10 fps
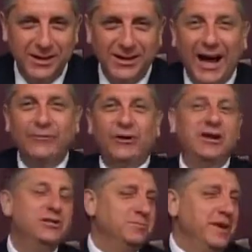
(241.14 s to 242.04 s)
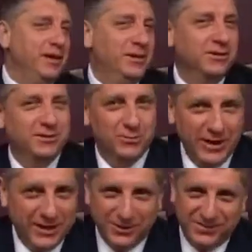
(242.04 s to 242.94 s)
Hi, friend, it's me,
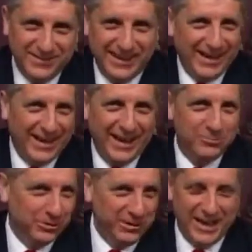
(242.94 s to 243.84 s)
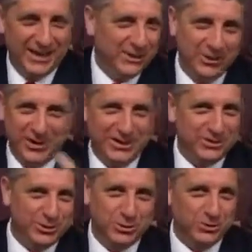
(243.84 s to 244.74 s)
Randall. I- am really not Yoda, I
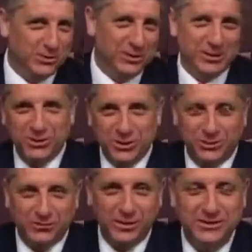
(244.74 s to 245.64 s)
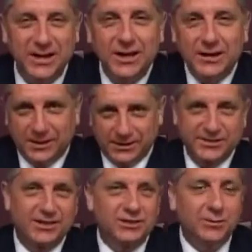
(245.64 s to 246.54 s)
just do a really good Yoda voice.
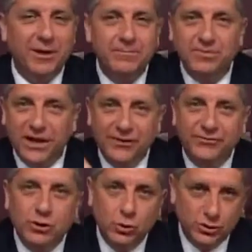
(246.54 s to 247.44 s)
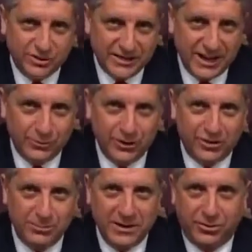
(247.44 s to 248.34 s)
Listen to me. If you will stay
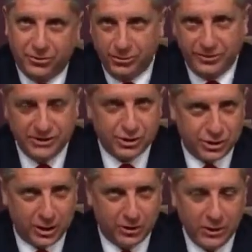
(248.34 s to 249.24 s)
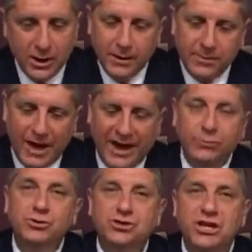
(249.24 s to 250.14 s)
with me through this show, I
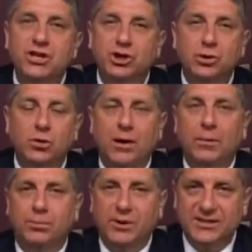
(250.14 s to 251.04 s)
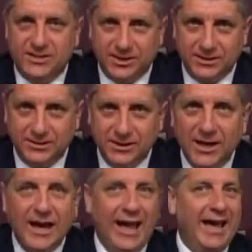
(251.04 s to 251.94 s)
will teach you about precedent
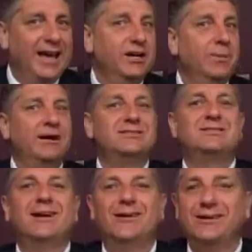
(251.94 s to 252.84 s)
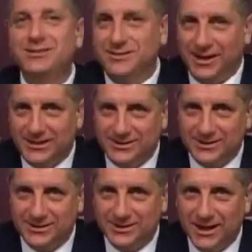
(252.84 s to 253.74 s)
and about stare
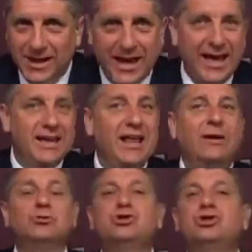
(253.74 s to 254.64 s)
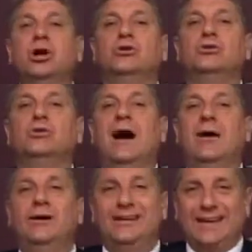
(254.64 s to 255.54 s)
decisis, and I will show you
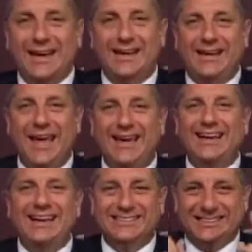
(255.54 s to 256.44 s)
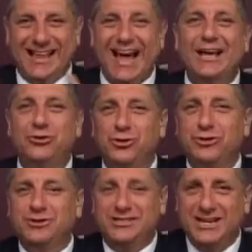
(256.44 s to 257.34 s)
how Elena Kagan is lying through
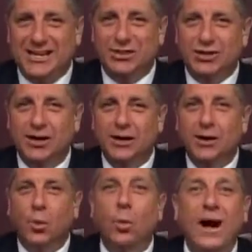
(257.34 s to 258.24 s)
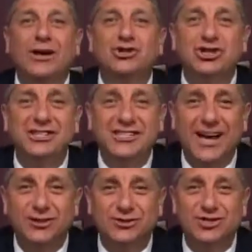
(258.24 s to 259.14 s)
her teeth while she
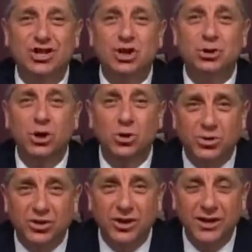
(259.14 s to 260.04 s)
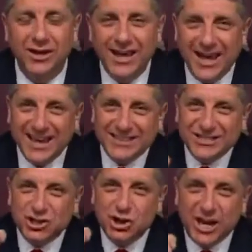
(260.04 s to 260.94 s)
tells the truth. It's
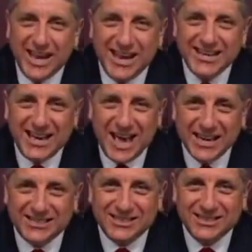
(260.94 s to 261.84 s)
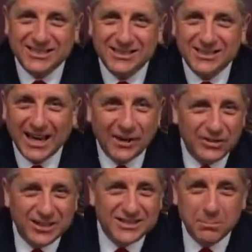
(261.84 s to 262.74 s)
genius, kind of
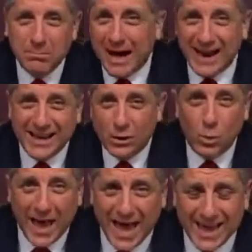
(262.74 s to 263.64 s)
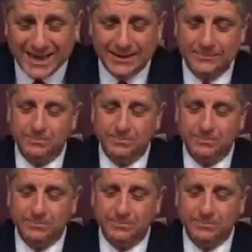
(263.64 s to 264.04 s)
in a demonic way.